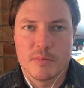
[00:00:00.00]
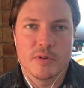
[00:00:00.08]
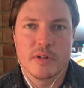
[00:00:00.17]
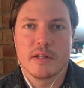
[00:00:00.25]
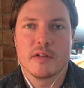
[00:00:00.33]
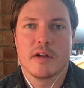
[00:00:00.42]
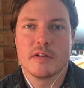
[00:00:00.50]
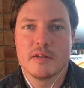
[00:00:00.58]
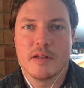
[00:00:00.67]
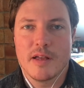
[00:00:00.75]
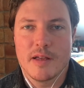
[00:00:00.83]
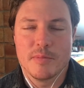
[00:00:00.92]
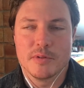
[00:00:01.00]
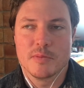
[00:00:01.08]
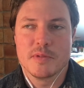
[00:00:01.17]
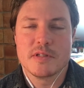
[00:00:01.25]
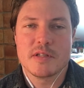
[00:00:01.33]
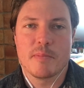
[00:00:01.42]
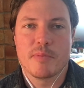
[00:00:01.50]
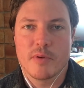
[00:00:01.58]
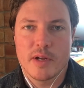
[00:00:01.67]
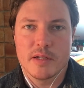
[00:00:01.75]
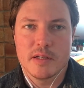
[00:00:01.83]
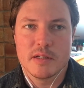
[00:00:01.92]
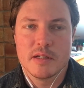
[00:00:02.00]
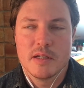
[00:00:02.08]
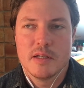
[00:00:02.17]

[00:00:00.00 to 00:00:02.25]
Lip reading: They're not able to be separated.